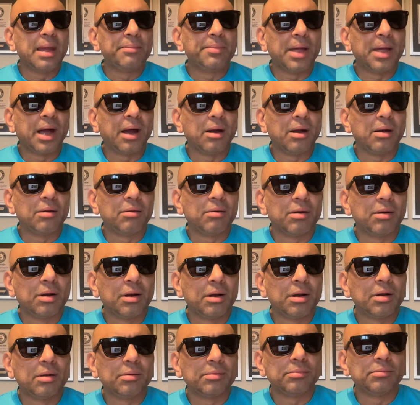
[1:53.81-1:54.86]
that
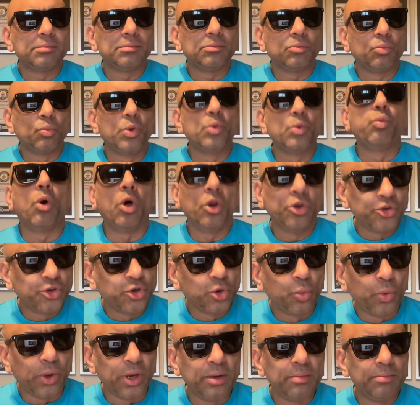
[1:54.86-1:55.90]
we want to
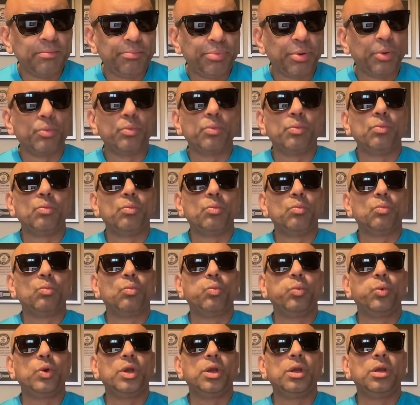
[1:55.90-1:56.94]
win, but
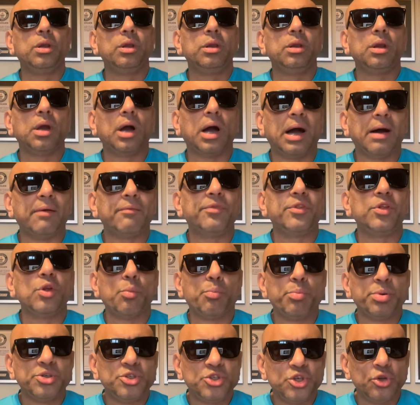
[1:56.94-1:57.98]
we have the
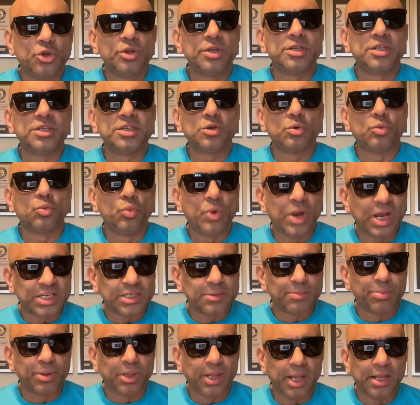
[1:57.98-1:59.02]
opportunity to rest
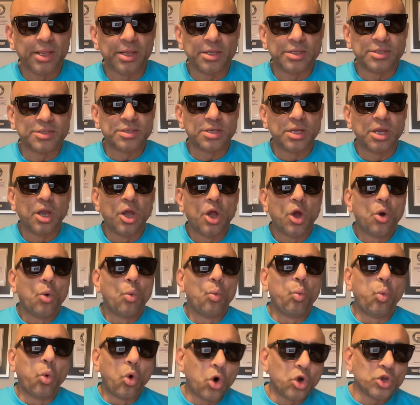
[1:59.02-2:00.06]
players.
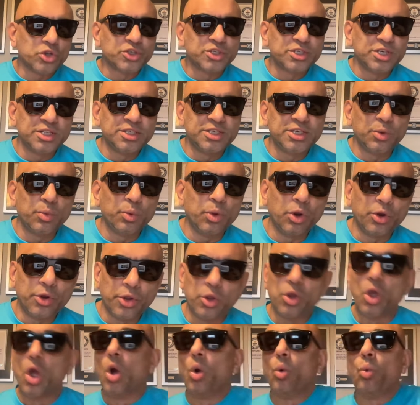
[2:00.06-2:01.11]
What City will do?
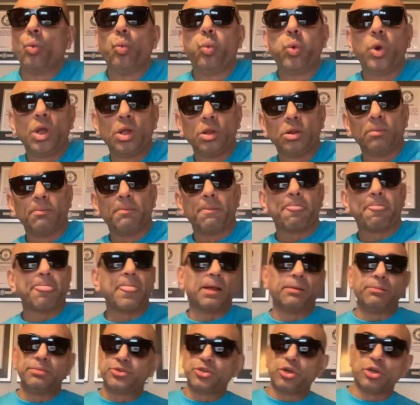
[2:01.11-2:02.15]
Will, I
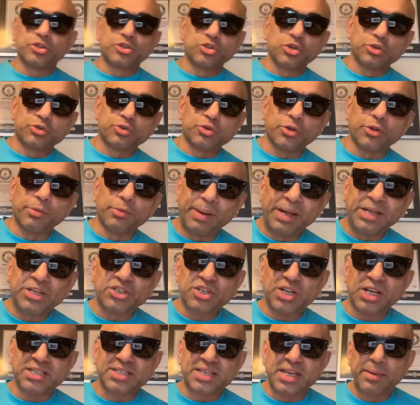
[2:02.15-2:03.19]
mean, John Stones was on the bench
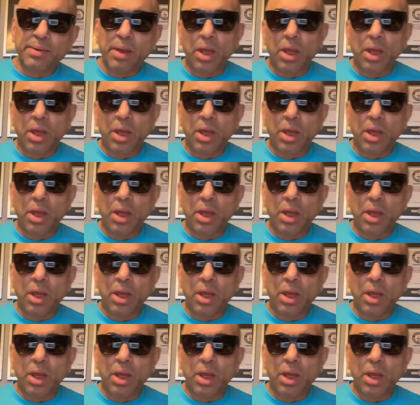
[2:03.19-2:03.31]
last game.